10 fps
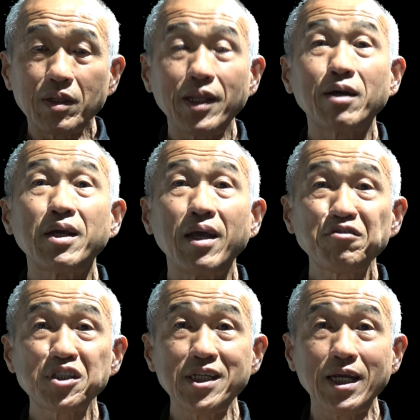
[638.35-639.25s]
Now the
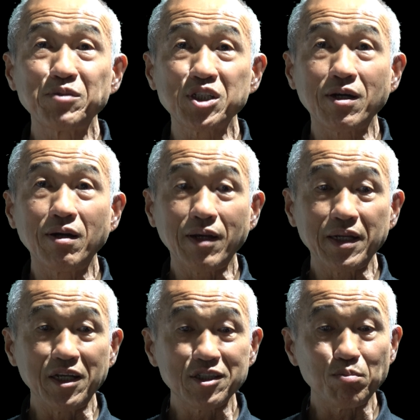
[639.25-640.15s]
FCM
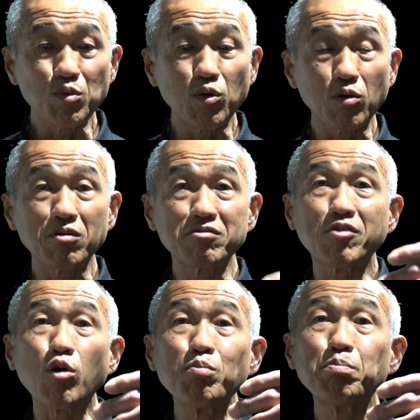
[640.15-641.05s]
skylight is a more
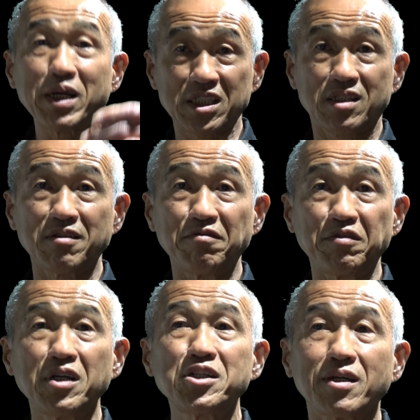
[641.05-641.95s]
robust
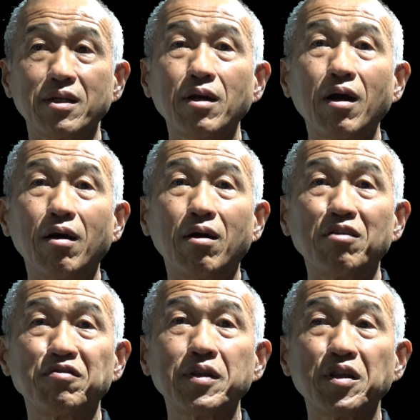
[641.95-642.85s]
version
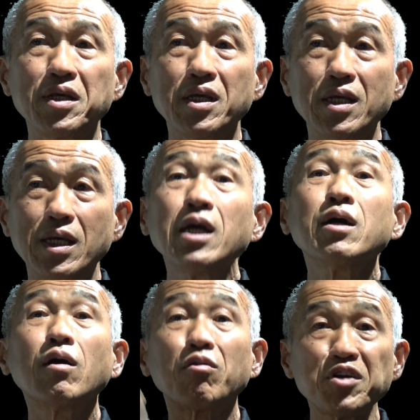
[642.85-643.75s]
of the
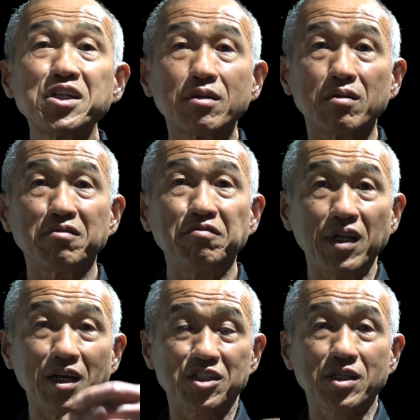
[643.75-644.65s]
original
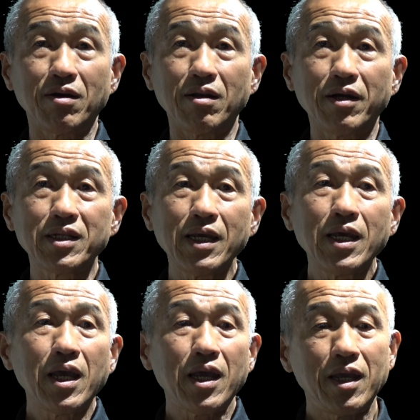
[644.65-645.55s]
Velux skylight,
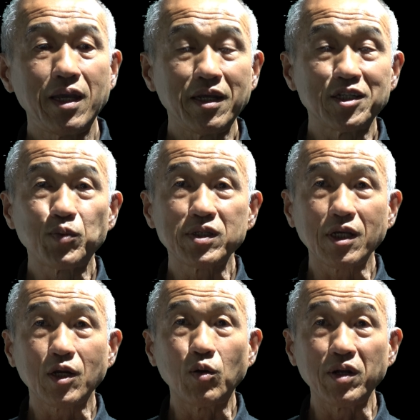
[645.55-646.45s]
and it's what
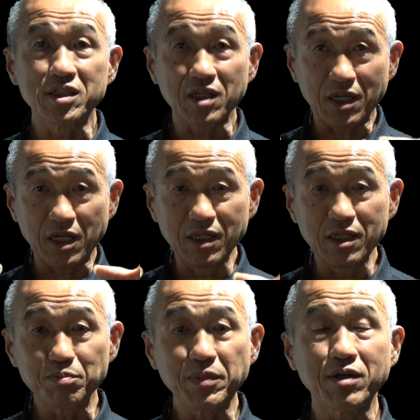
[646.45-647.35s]
they call, it's a
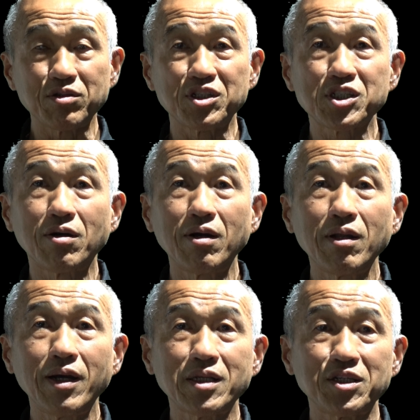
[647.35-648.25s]
curb mounted
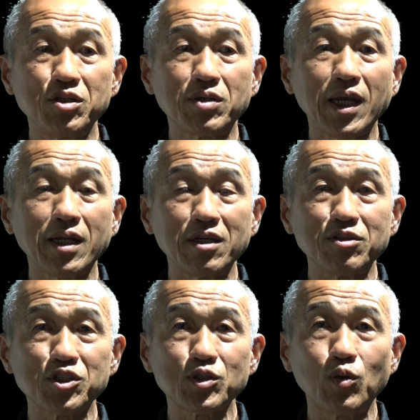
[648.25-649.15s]
skylight that you can
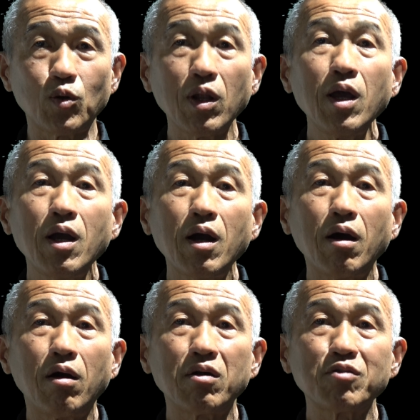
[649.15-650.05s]
install
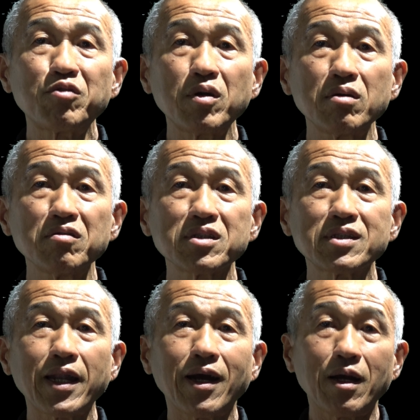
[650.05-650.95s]
on roofs
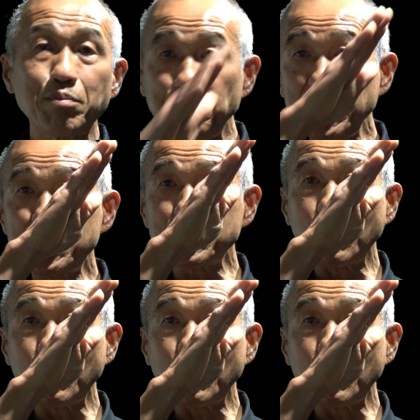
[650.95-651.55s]
that are pitch